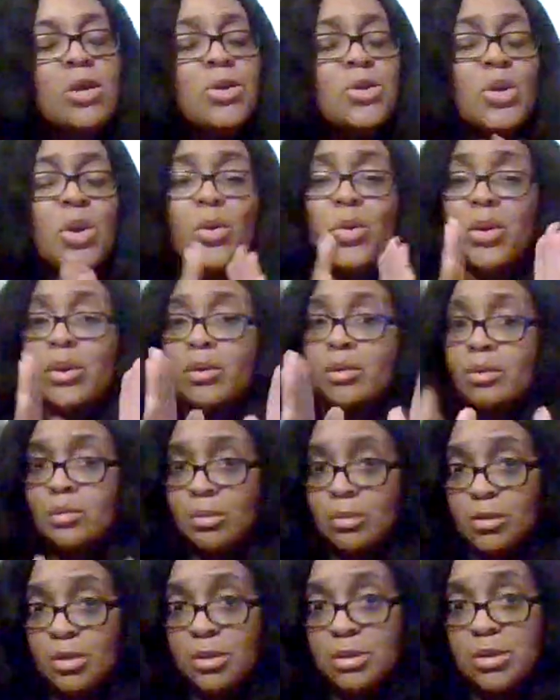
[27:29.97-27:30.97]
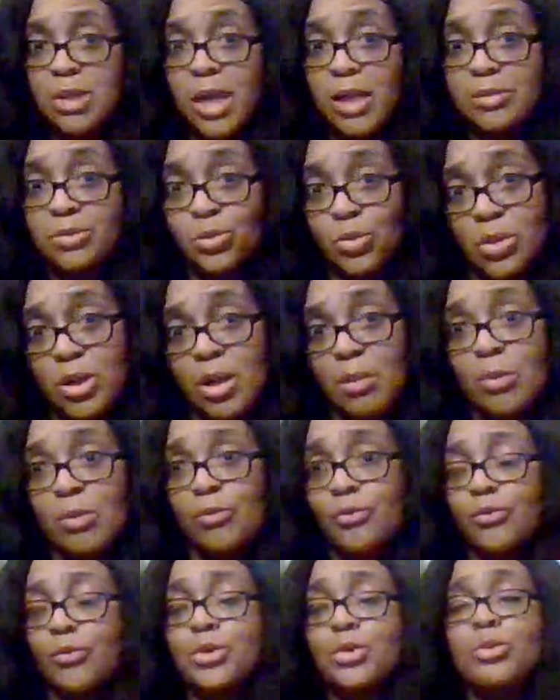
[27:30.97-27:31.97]
Knowing Good days are
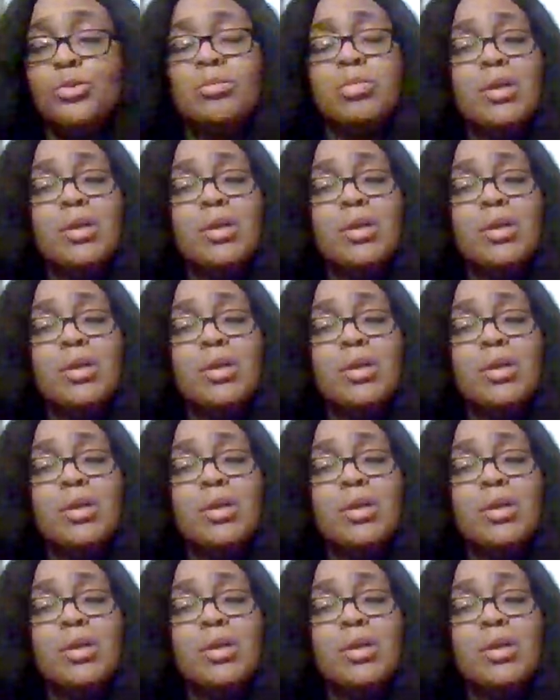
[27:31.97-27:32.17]
coming for you.